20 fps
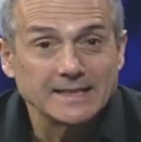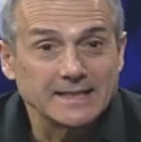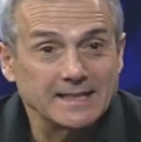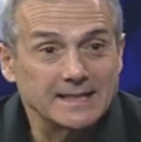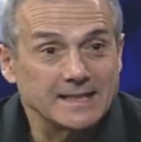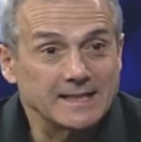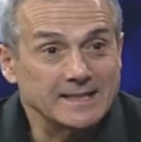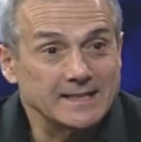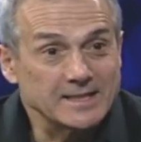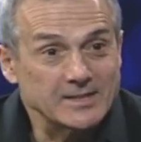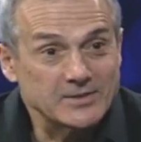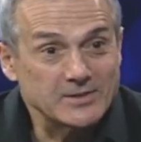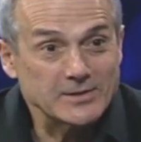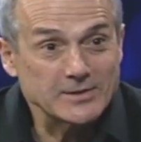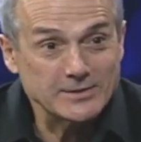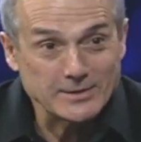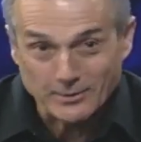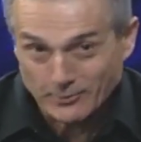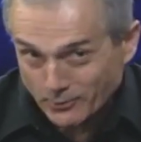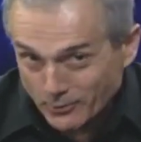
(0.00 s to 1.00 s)
uh, this
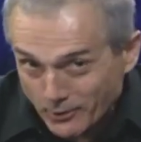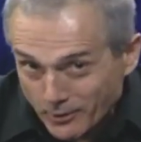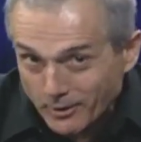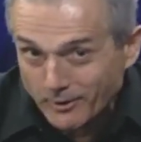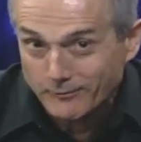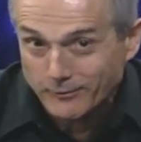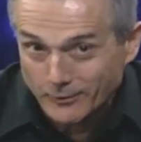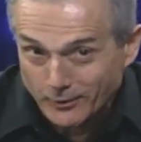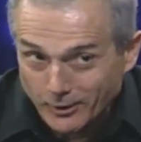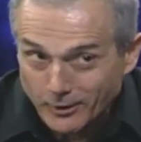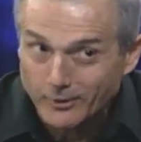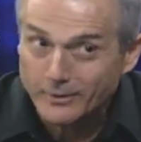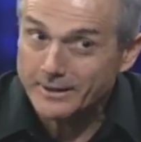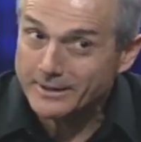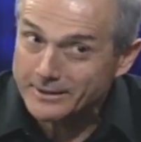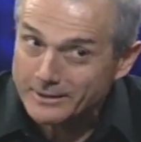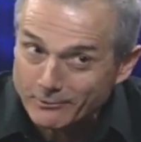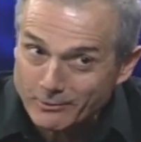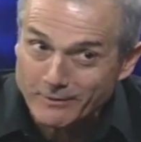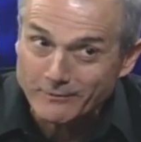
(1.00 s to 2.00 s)
is the rule of law
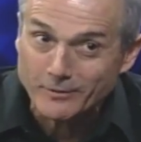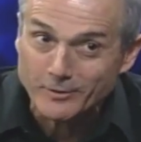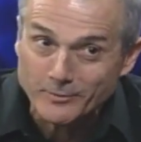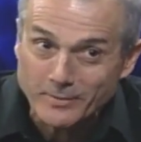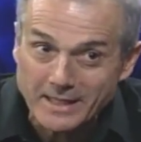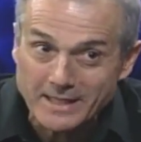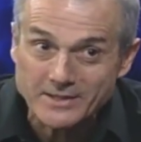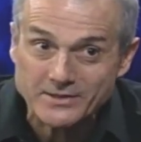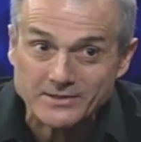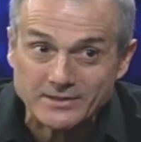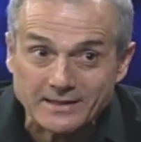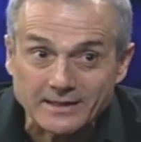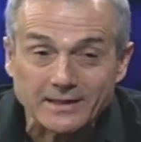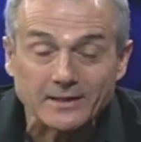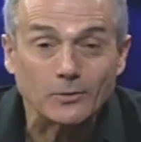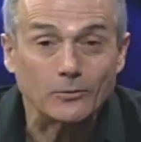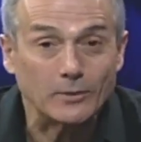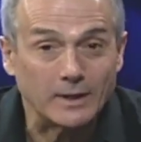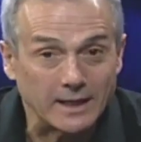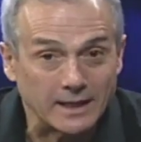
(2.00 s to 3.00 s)
in the river basin.
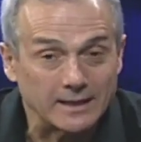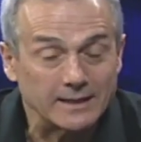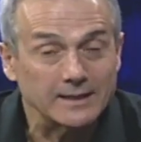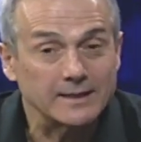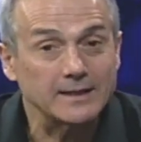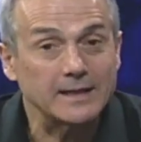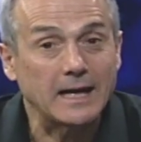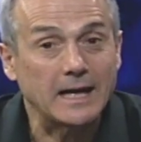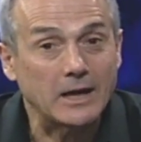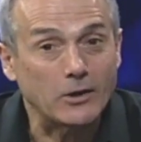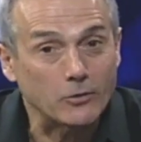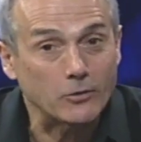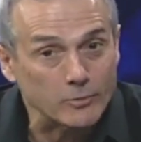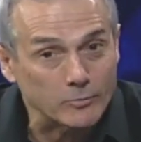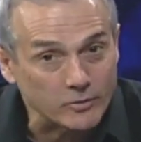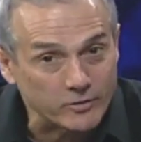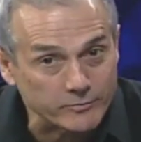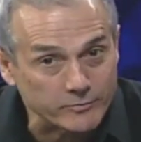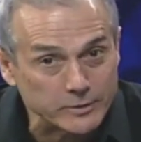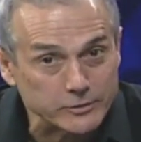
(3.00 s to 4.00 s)
Well,
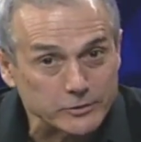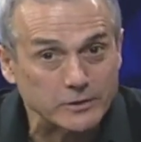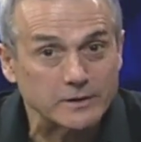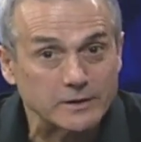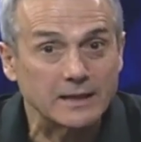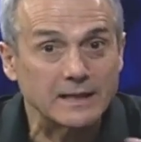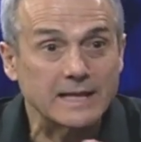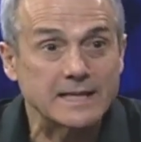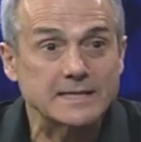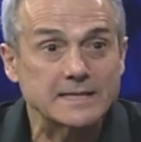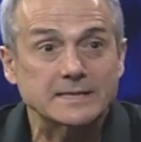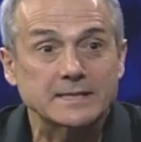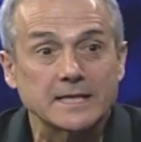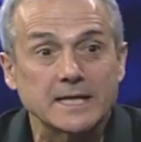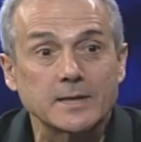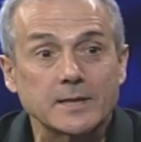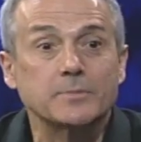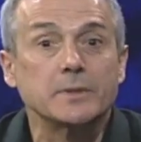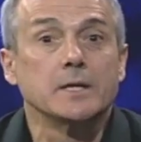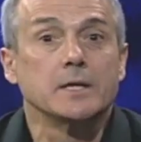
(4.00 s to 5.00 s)
our movement on the
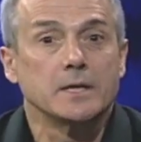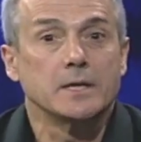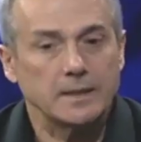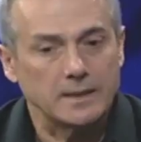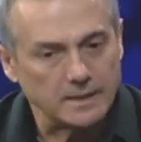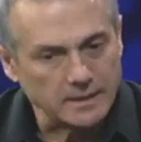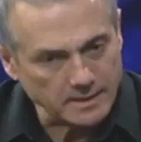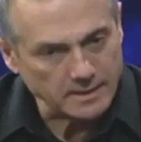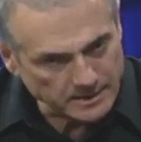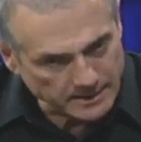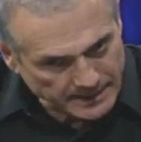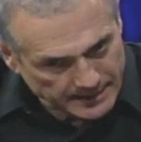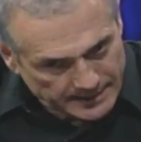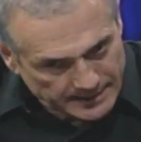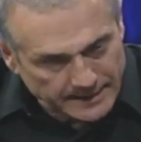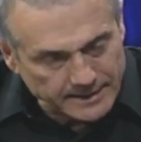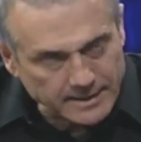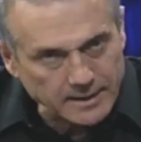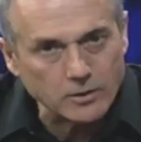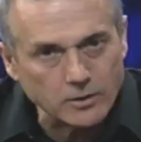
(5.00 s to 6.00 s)
landscape, uh, and
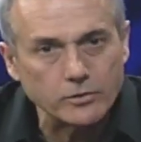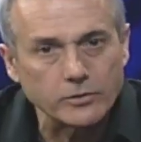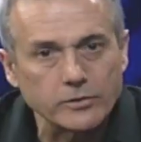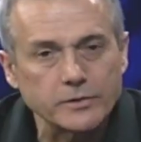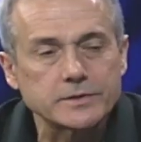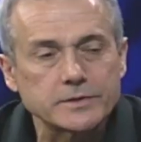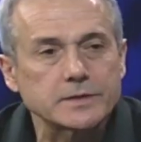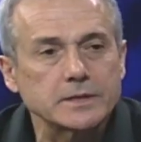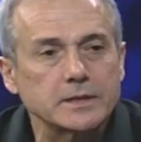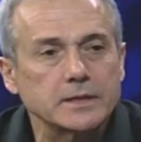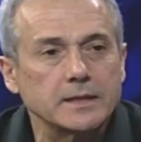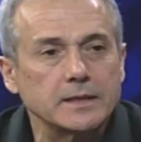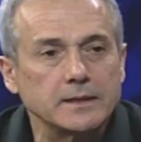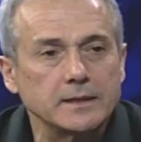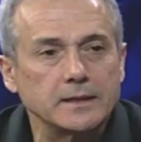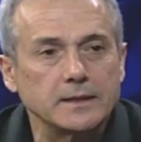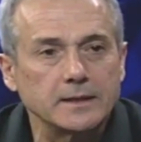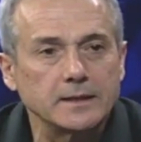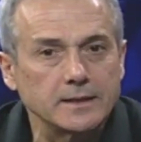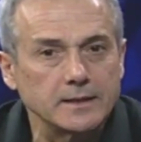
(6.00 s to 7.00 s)
that includes, uh,
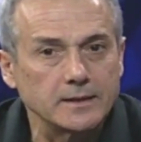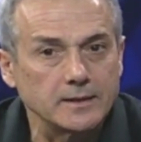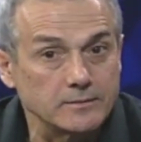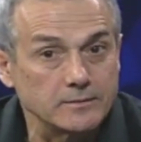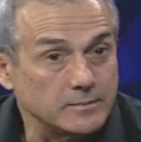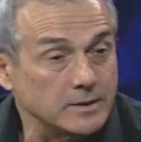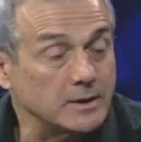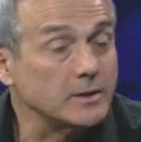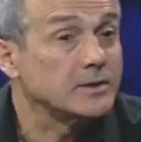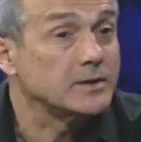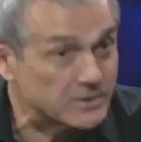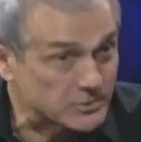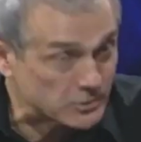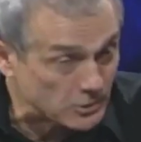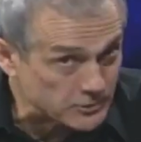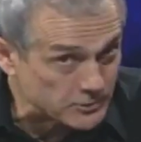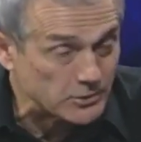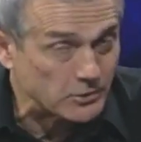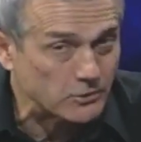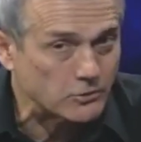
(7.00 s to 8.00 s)
uh, it's
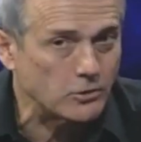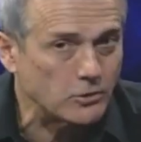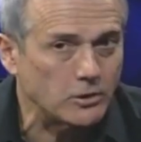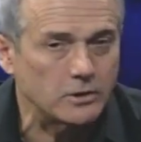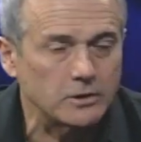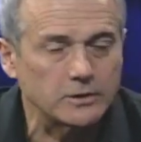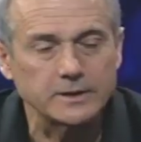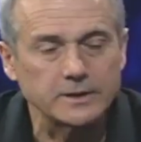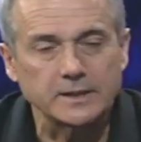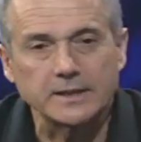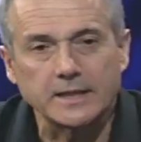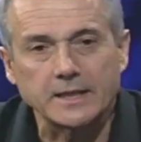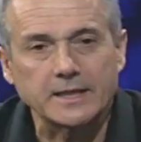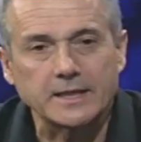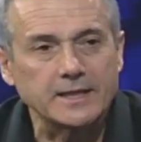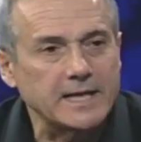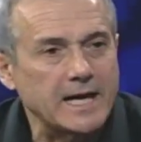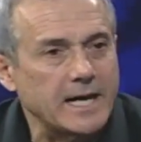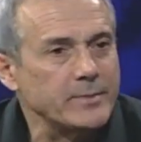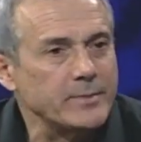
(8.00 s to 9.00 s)
also called uh,
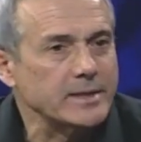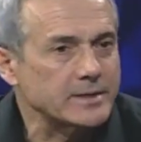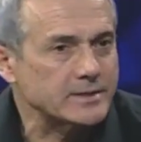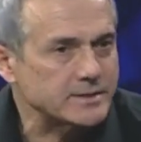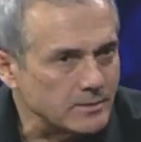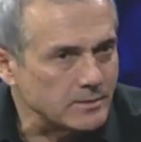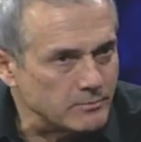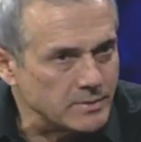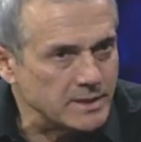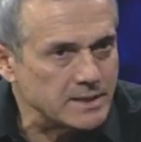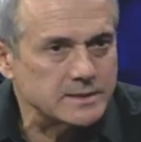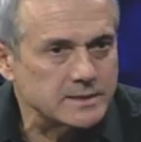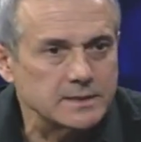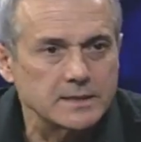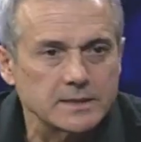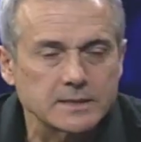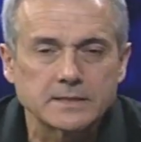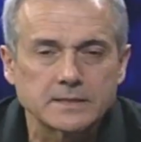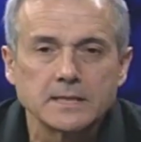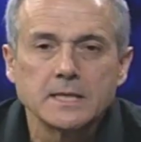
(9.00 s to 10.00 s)
economics and
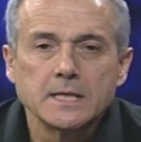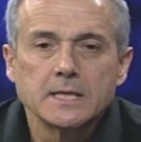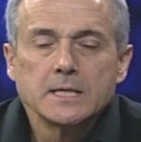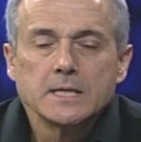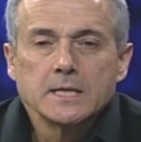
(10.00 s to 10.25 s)
business